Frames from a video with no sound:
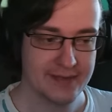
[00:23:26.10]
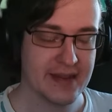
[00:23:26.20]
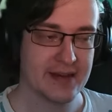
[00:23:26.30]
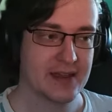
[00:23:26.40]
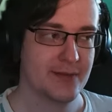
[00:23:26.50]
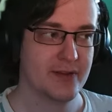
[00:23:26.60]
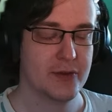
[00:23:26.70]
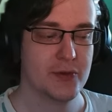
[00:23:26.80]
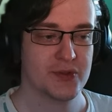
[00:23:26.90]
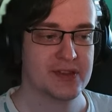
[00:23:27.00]
Then if we
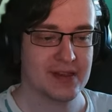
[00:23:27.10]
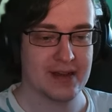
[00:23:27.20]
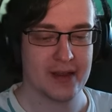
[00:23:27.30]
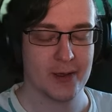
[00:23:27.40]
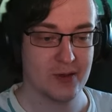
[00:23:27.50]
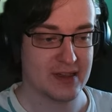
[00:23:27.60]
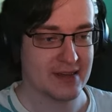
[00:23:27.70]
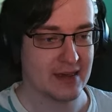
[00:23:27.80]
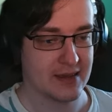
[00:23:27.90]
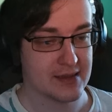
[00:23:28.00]
use Regrowth on a
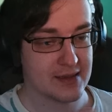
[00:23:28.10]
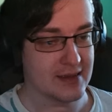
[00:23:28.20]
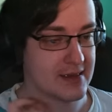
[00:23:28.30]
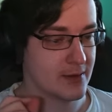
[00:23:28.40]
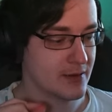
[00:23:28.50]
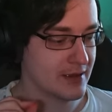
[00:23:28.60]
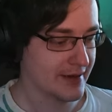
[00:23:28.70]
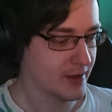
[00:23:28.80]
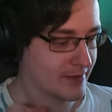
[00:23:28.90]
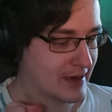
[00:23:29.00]
target that have
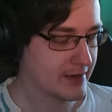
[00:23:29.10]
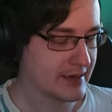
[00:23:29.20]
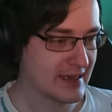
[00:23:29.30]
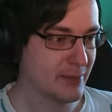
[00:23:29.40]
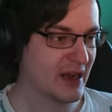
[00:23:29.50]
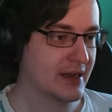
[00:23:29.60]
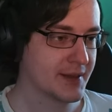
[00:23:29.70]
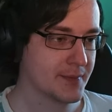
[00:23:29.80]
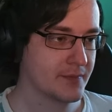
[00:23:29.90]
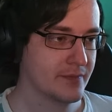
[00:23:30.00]
Regrowth already
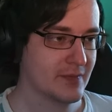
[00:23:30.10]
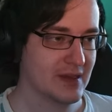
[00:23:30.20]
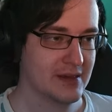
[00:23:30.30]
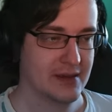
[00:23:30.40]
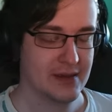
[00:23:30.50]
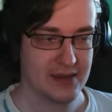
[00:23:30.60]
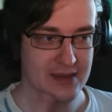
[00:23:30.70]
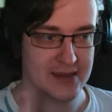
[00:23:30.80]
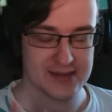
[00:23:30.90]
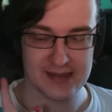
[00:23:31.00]
applied,
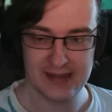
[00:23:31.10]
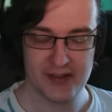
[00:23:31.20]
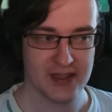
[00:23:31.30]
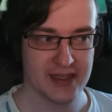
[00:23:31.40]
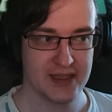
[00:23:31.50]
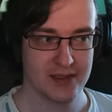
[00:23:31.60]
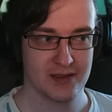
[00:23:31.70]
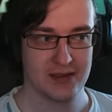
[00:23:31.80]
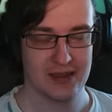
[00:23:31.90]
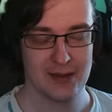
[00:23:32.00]
its initial
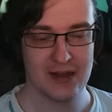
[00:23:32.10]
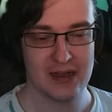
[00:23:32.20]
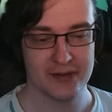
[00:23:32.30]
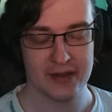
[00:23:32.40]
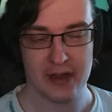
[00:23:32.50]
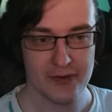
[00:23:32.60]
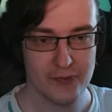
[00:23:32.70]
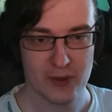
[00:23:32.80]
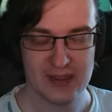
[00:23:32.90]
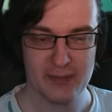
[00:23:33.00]
heal have another
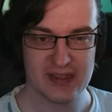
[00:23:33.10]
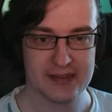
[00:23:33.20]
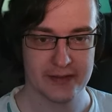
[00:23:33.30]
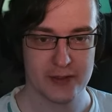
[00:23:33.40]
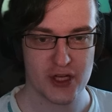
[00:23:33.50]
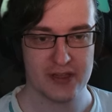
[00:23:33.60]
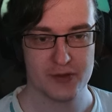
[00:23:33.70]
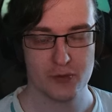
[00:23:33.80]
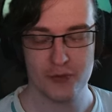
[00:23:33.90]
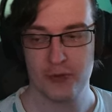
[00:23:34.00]
40%
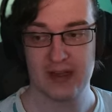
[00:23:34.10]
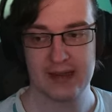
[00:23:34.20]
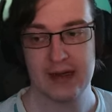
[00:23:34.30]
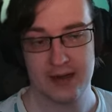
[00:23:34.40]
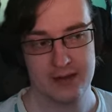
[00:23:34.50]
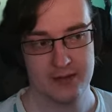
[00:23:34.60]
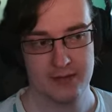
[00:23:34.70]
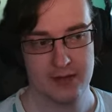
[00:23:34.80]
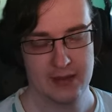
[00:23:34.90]
chance to do critical hit.